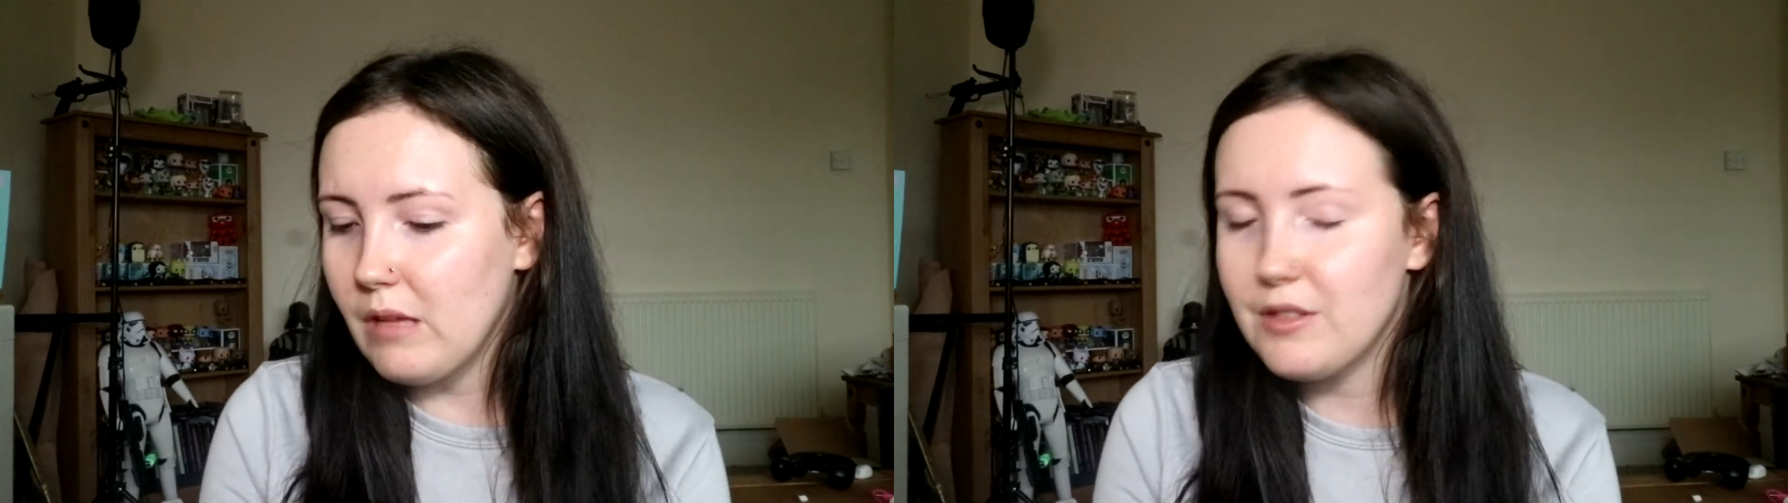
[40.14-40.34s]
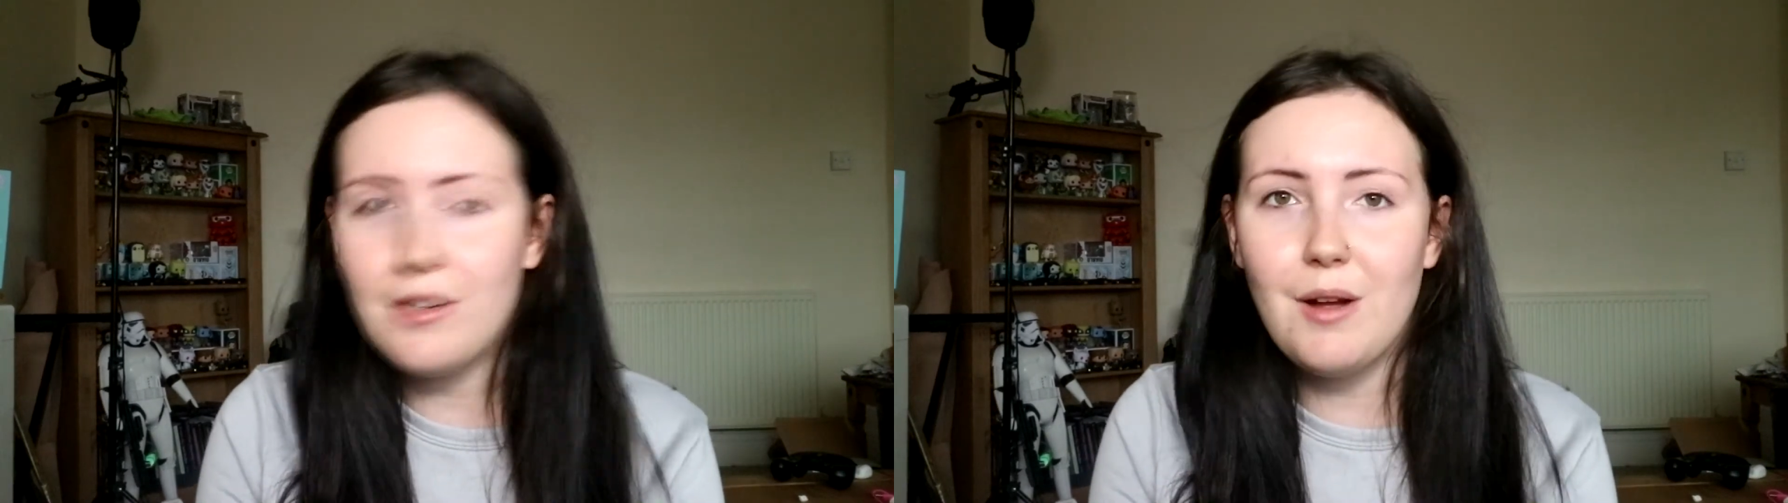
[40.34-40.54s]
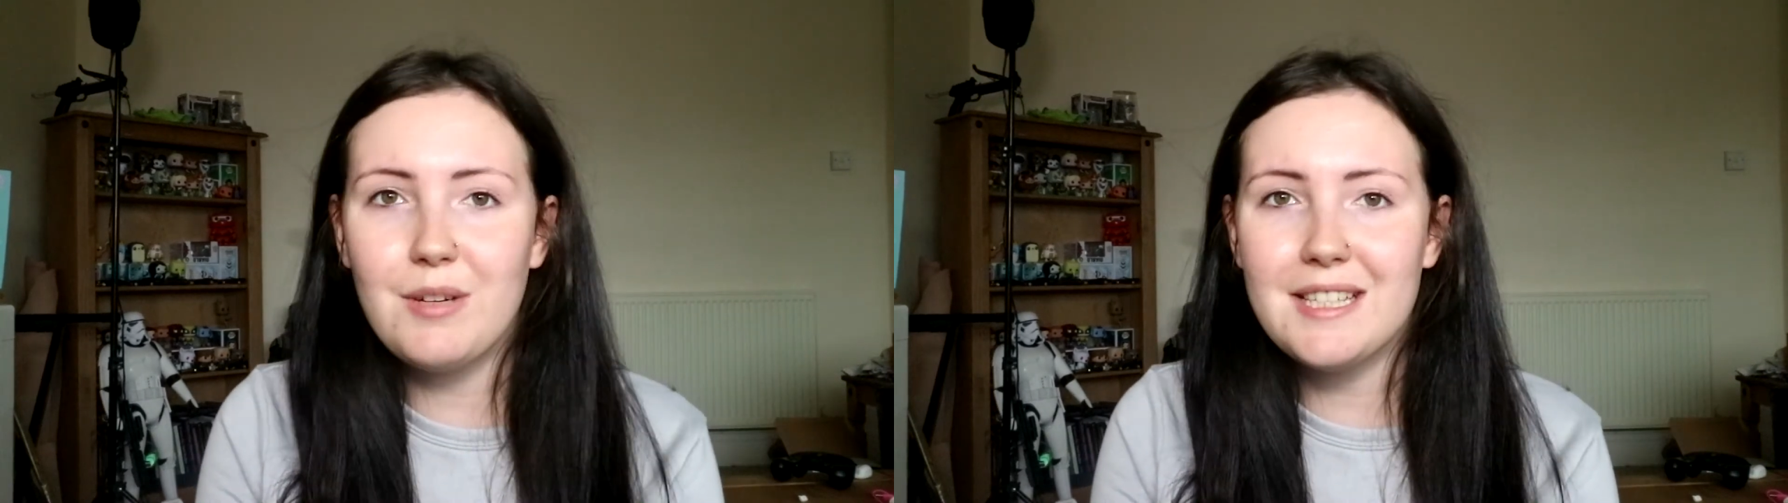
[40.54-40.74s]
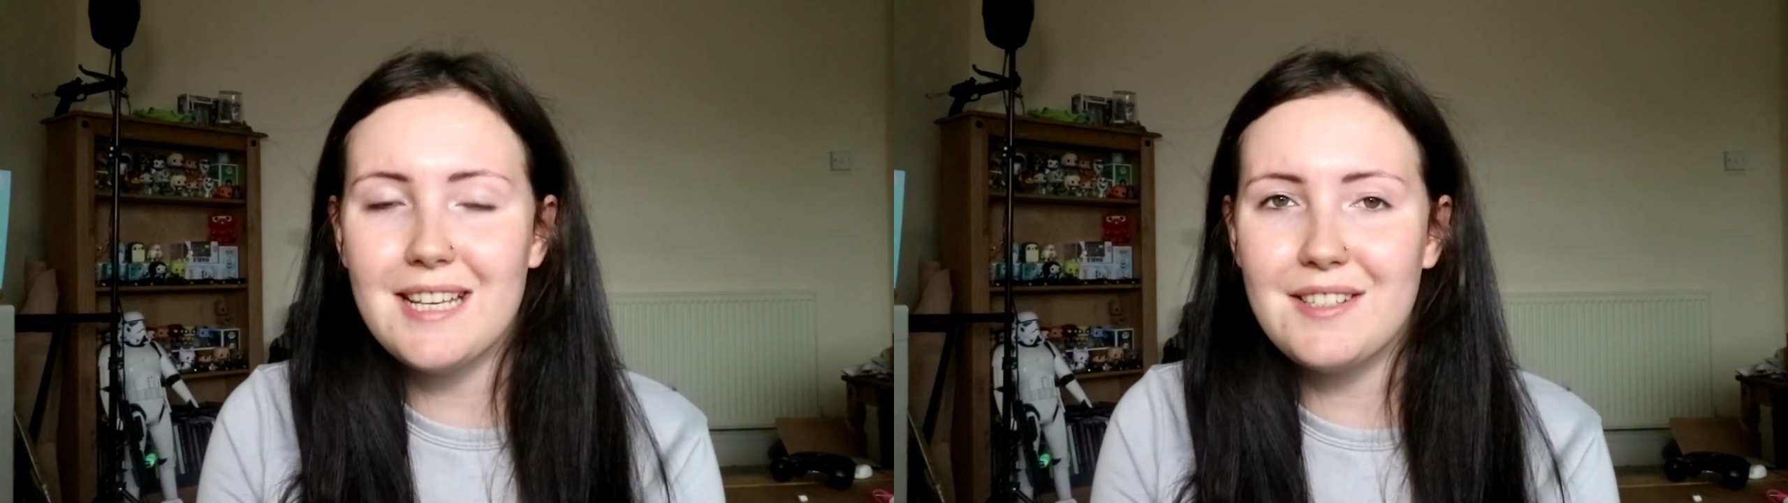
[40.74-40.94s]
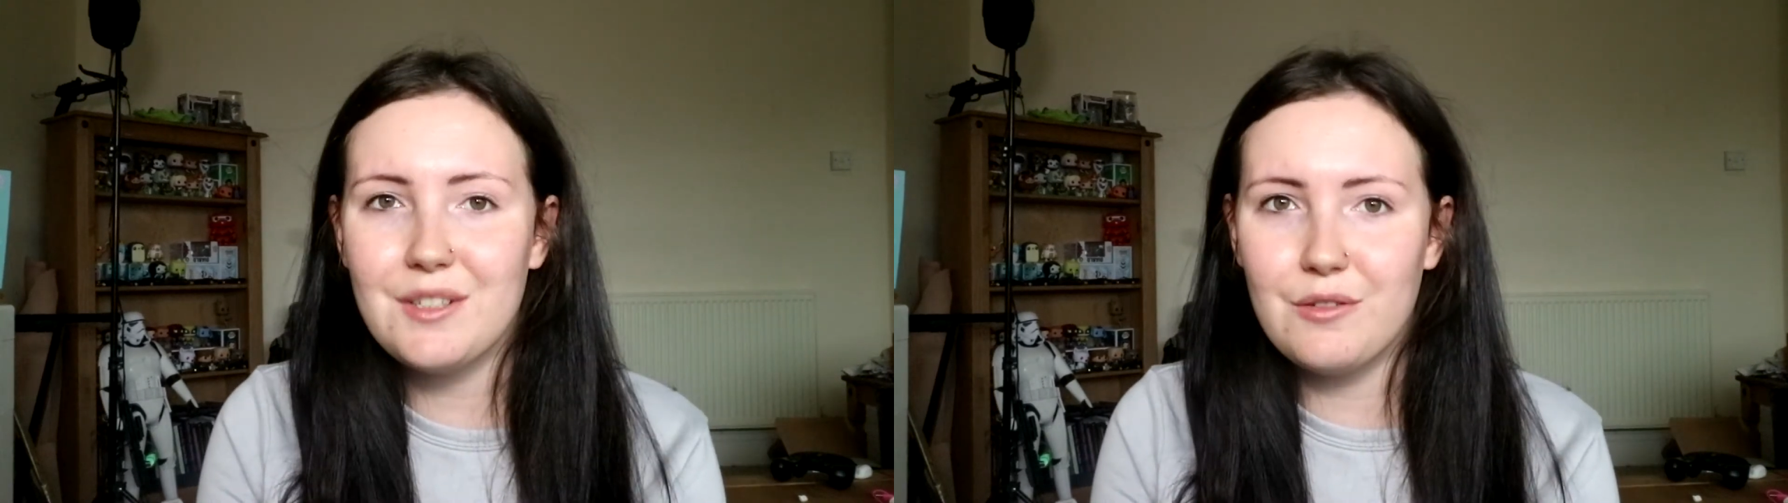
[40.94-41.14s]
So now I'm going to
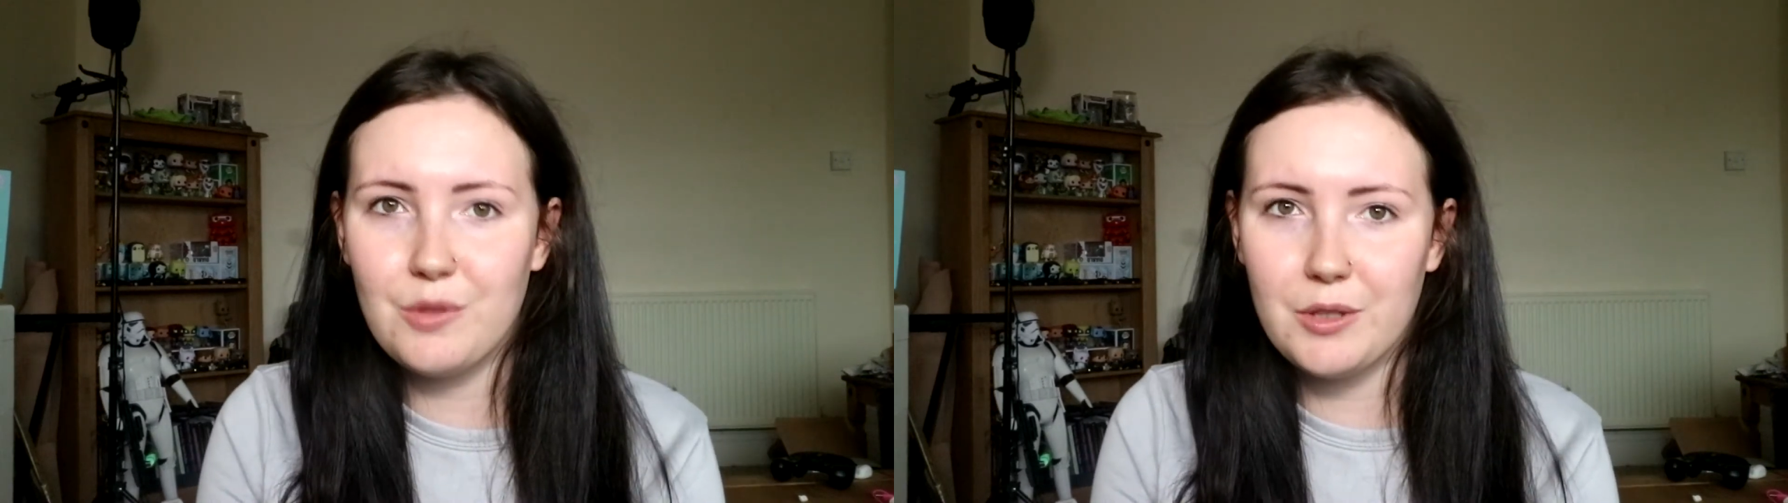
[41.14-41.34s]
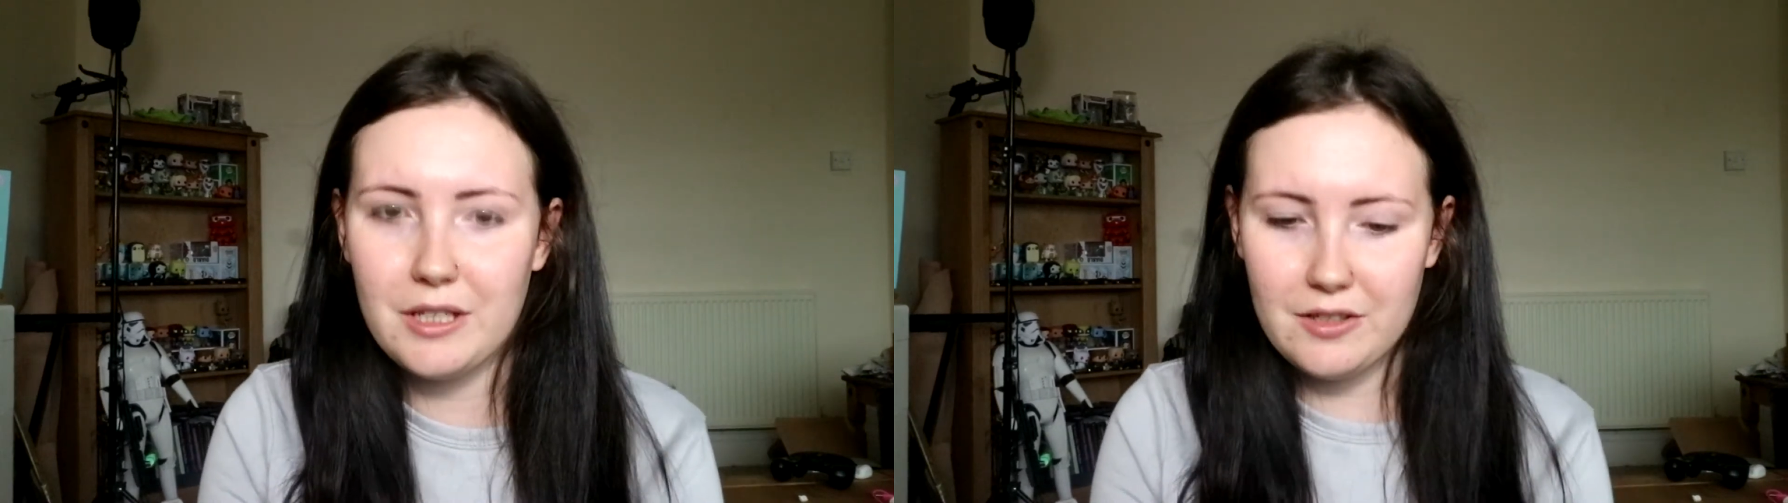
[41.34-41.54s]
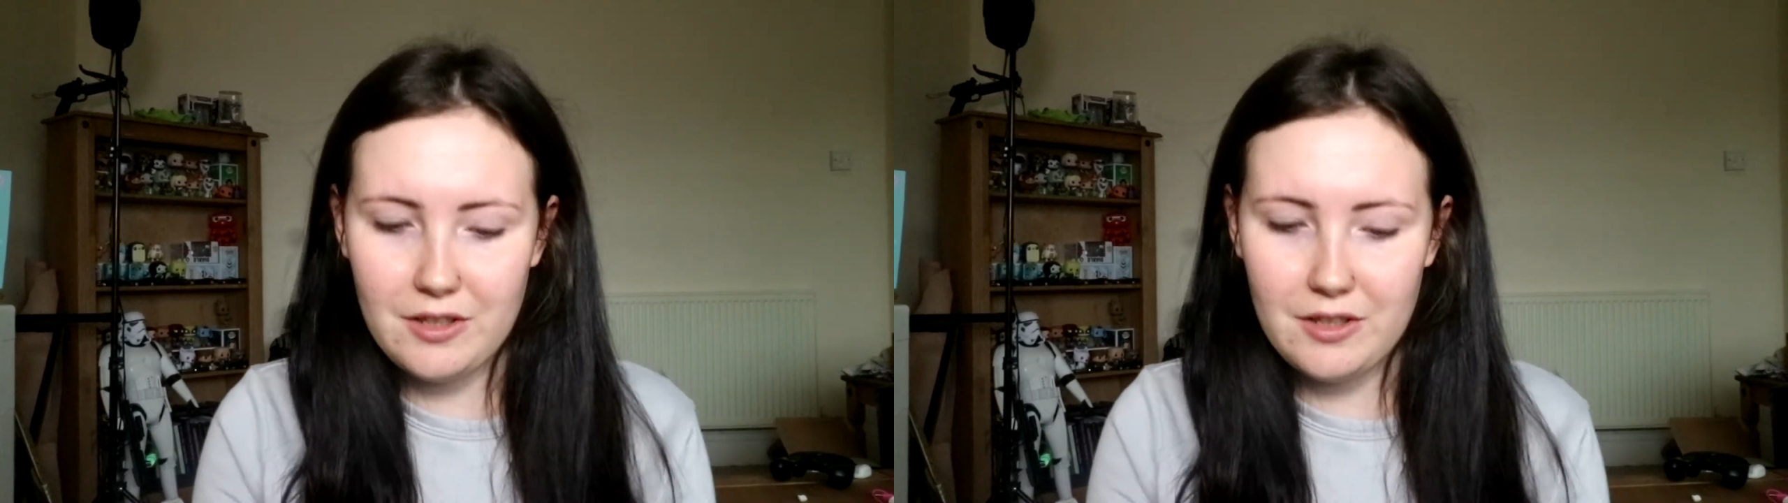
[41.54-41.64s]
test it all for you.